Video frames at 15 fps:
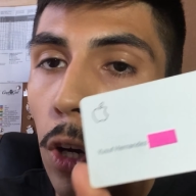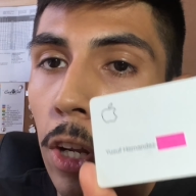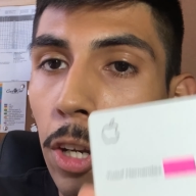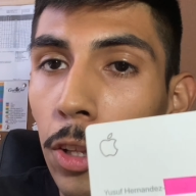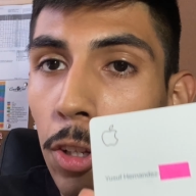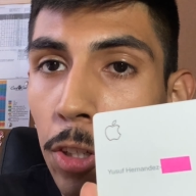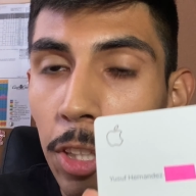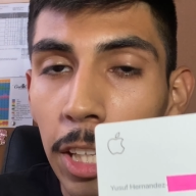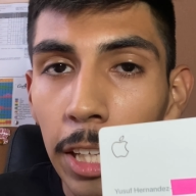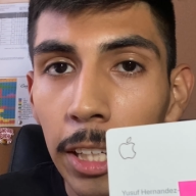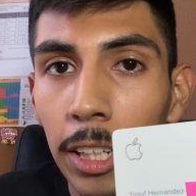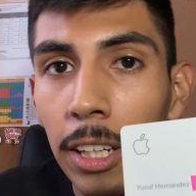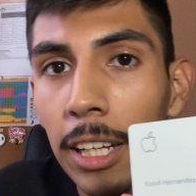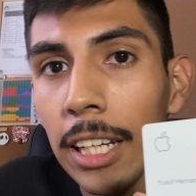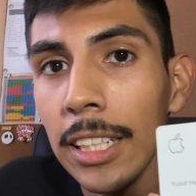Another
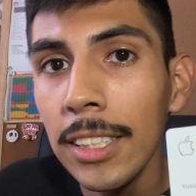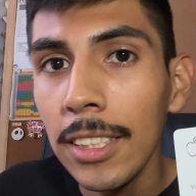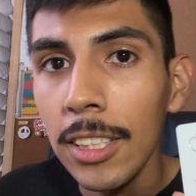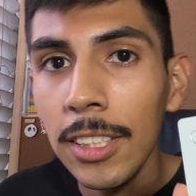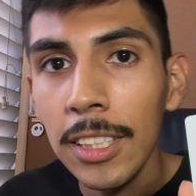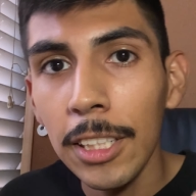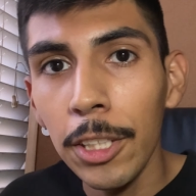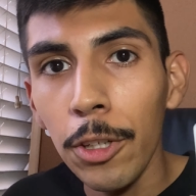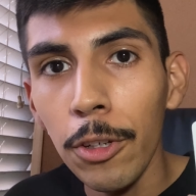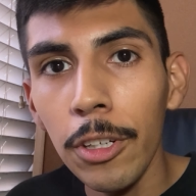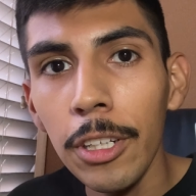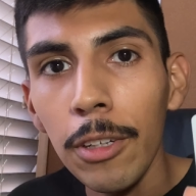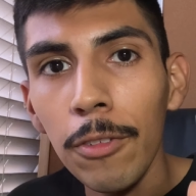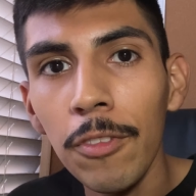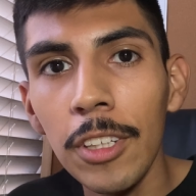thing is the
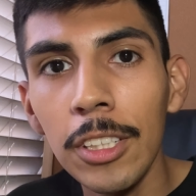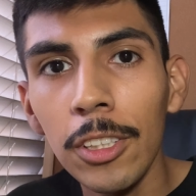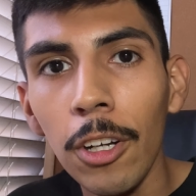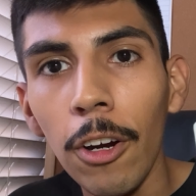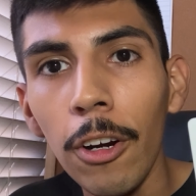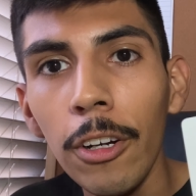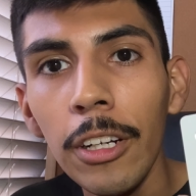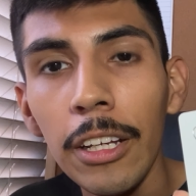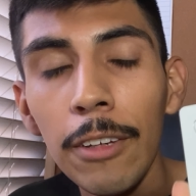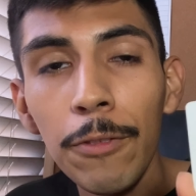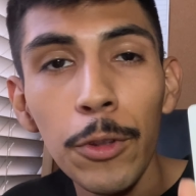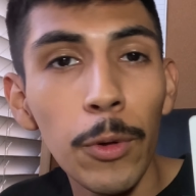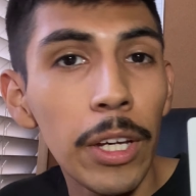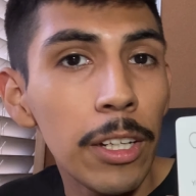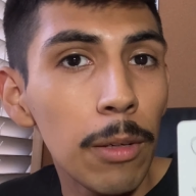security of this card. If
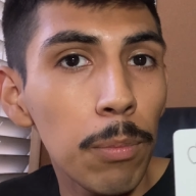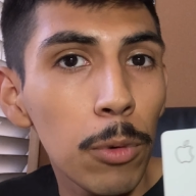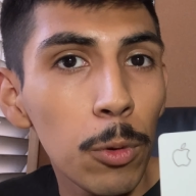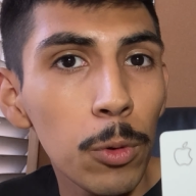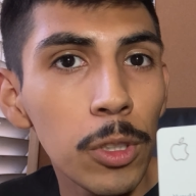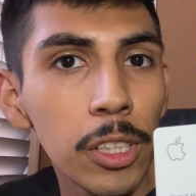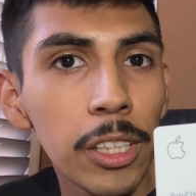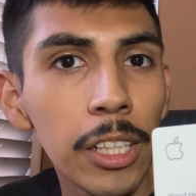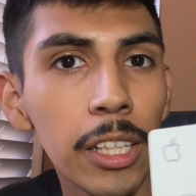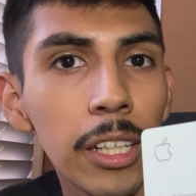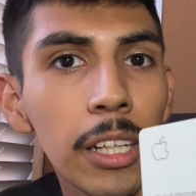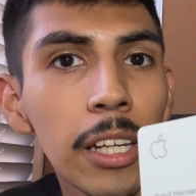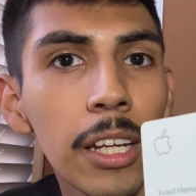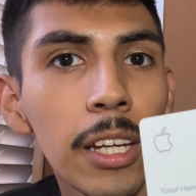you end up losing it,